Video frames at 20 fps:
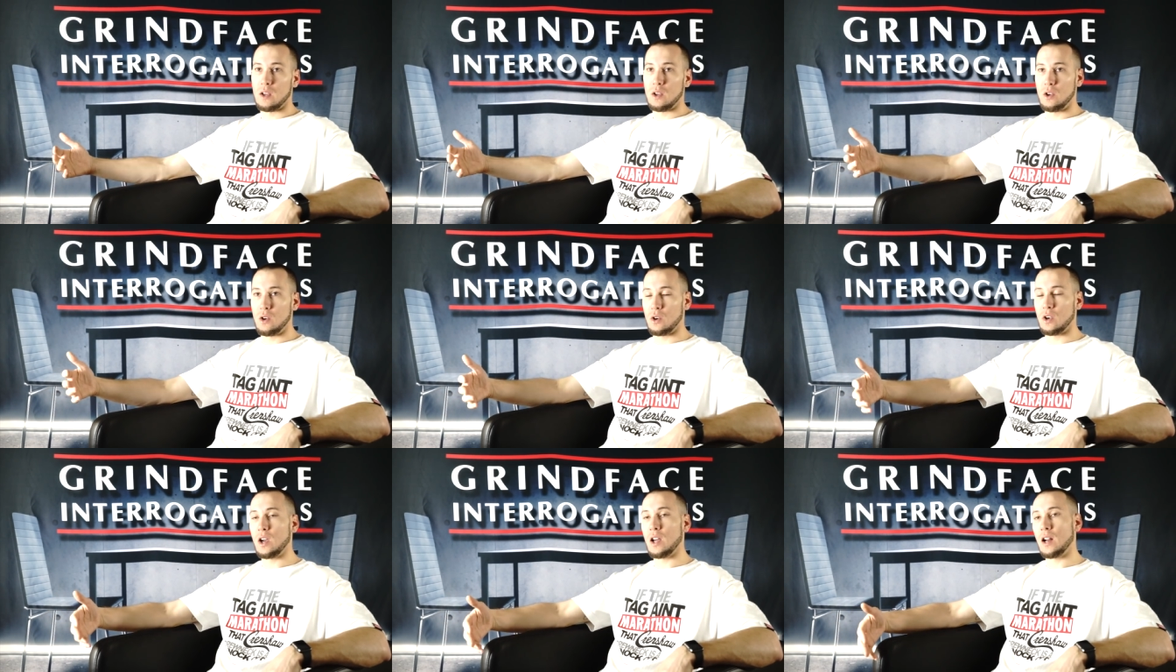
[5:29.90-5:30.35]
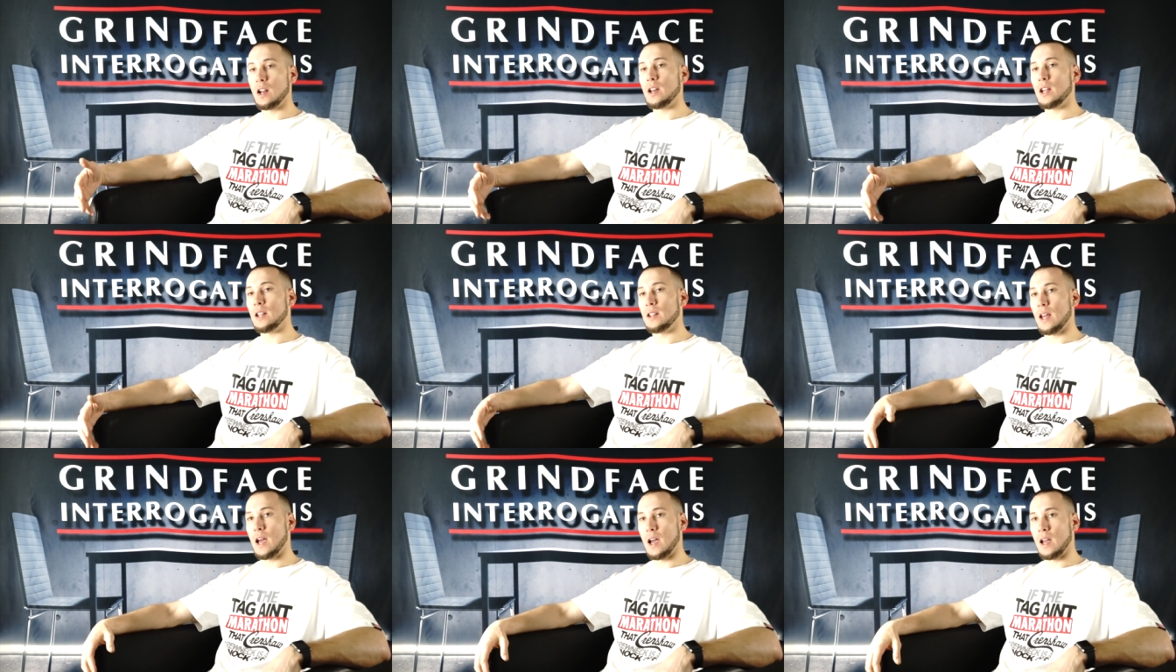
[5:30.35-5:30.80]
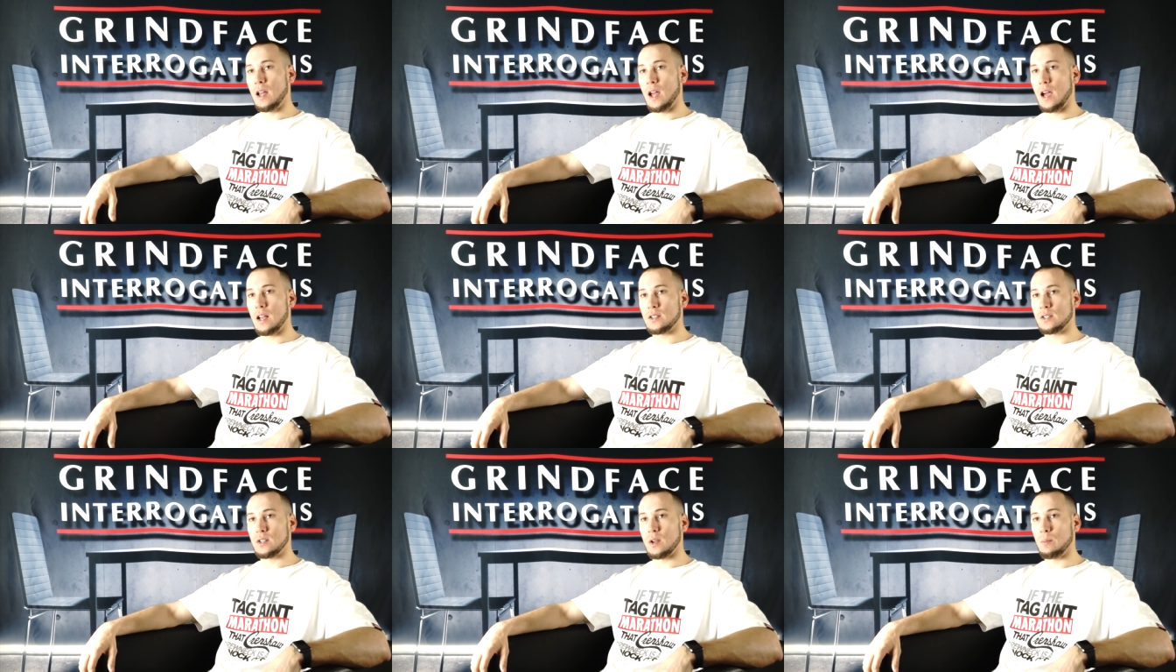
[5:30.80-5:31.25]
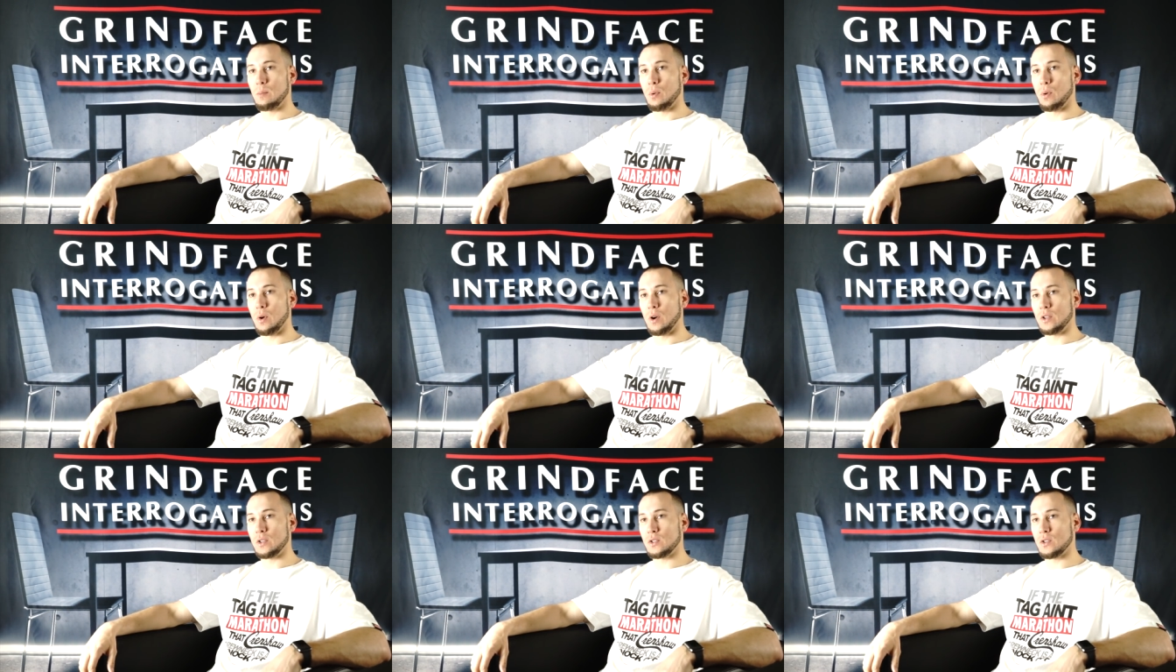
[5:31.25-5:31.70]
you're gonna need that at some
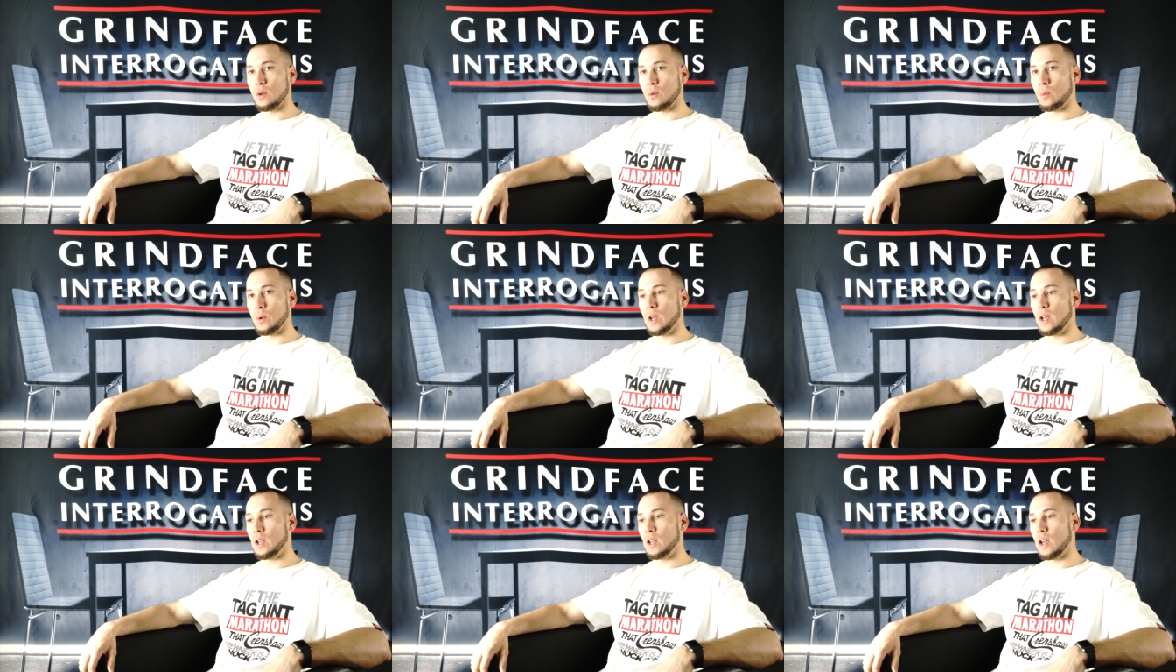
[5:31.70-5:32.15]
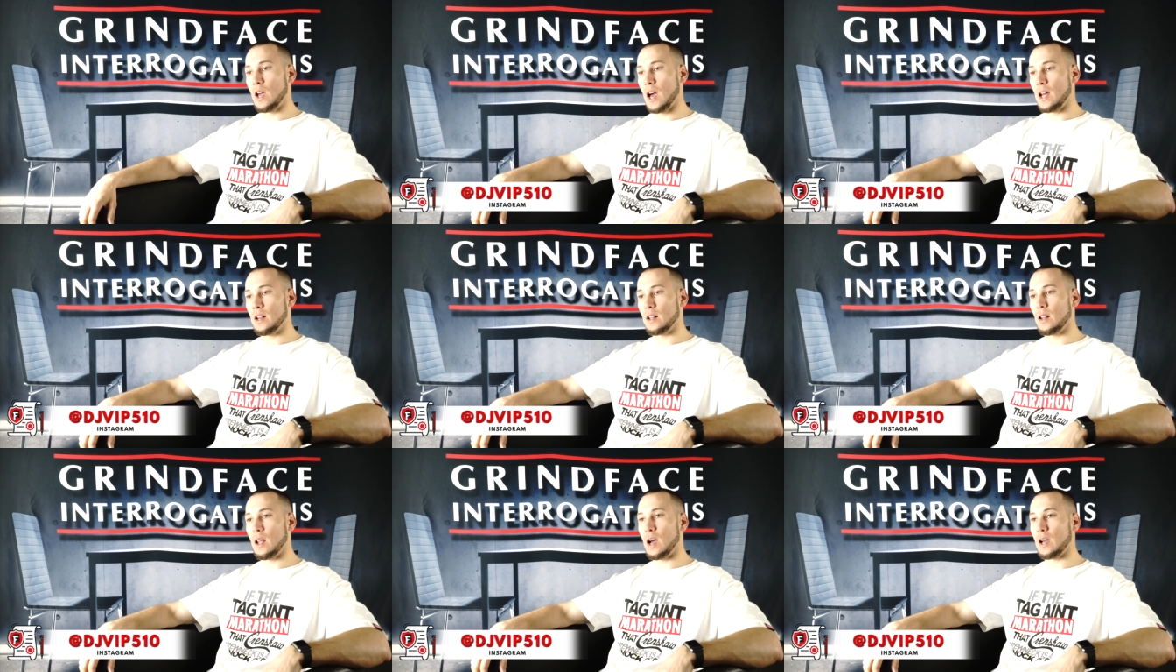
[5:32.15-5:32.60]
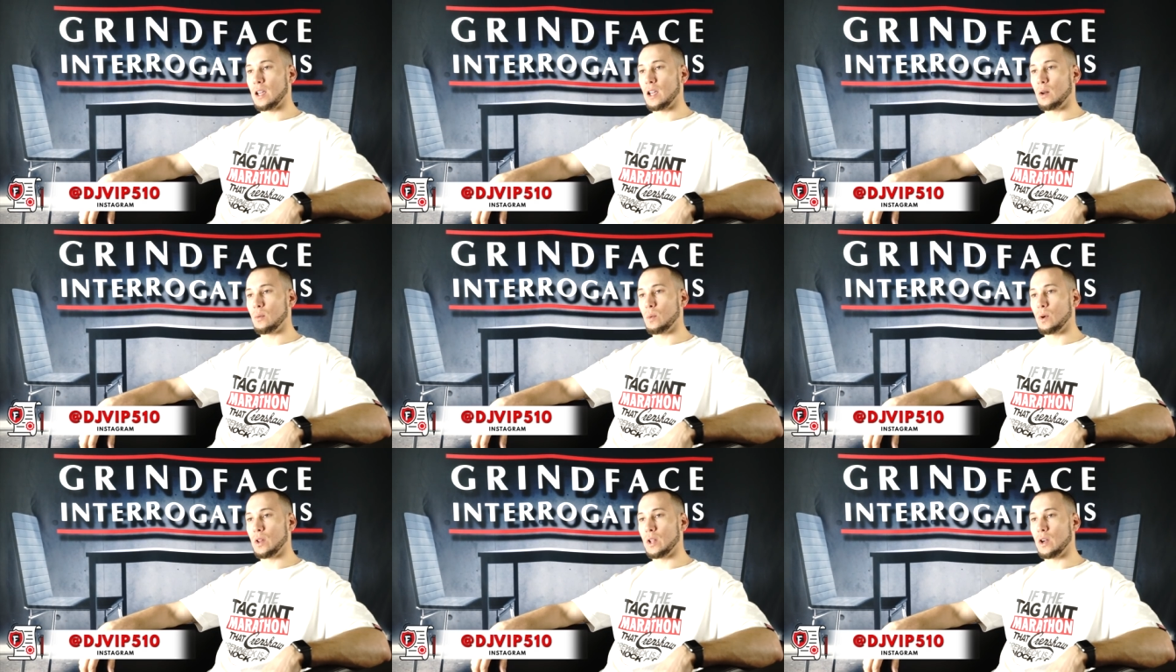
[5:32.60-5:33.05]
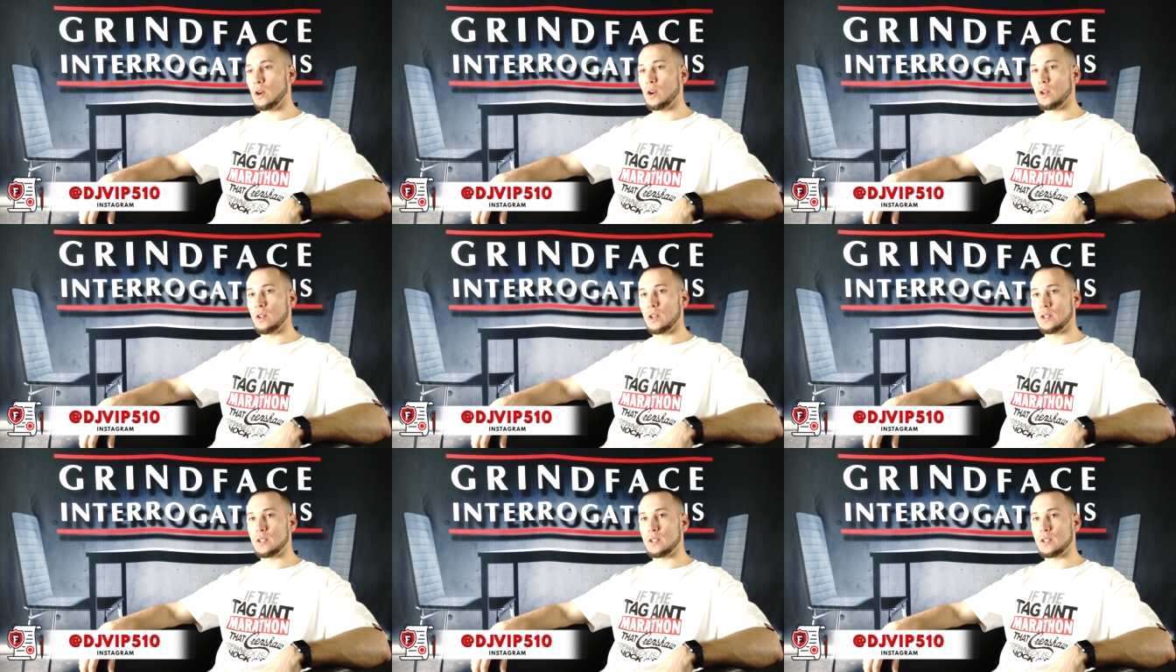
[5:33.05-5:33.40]
point. So we had to lock in really early